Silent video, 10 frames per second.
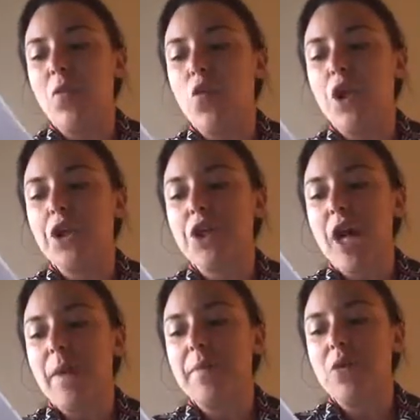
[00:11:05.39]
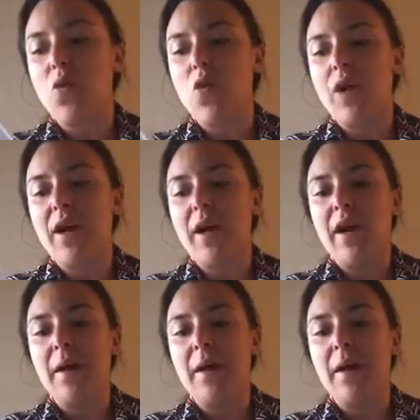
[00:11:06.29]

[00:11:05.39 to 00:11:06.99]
workshops or